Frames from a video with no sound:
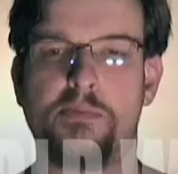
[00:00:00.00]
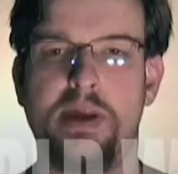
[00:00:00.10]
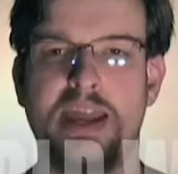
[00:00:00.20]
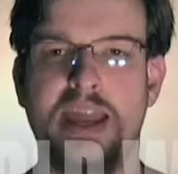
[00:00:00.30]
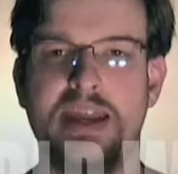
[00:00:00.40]

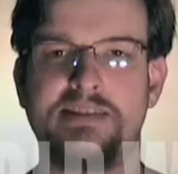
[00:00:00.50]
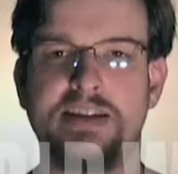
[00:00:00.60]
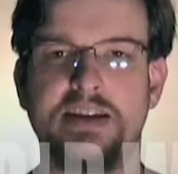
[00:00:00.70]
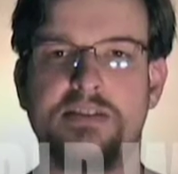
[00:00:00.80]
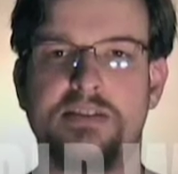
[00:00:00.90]
May
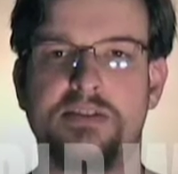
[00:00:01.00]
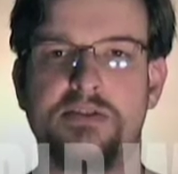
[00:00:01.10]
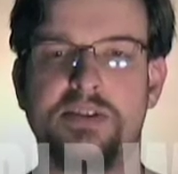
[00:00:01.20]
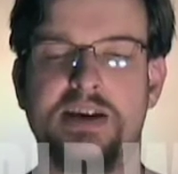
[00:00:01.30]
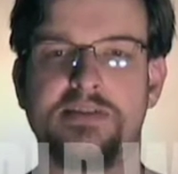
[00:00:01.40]
18th,
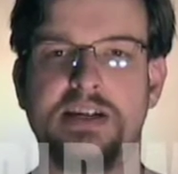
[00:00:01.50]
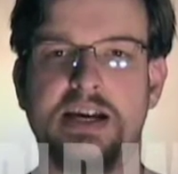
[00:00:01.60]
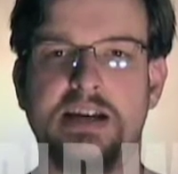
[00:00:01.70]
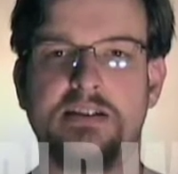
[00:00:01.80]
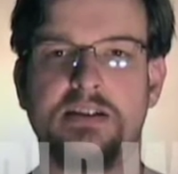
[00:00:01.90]

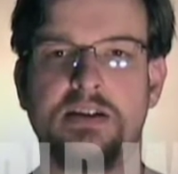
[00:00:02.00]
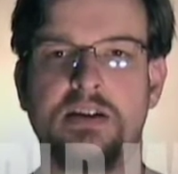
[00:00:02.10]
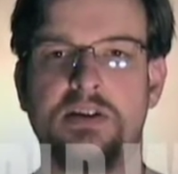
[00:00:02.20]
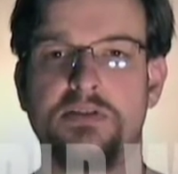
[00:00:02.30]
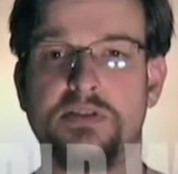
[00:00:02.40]
2009.
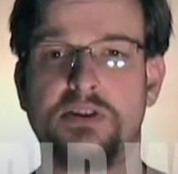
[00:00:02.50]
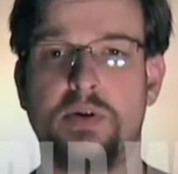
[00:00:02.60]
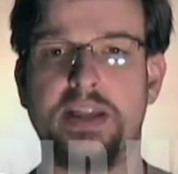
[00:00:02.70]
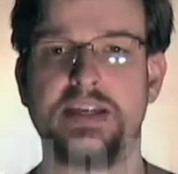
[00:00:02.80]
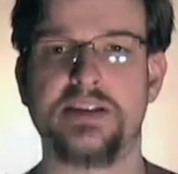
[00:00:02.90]
So let's
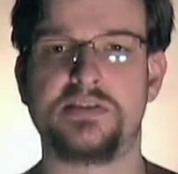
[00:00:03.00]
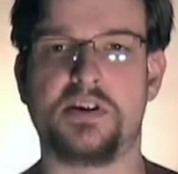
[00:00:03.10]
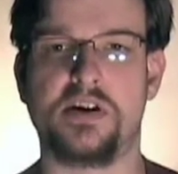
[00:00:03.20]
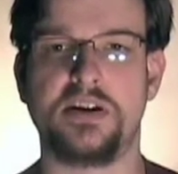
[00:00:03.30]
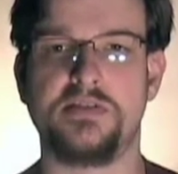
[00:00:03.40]
go ahead and get
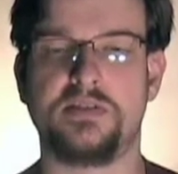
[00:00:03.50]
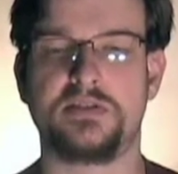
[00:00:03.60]
started.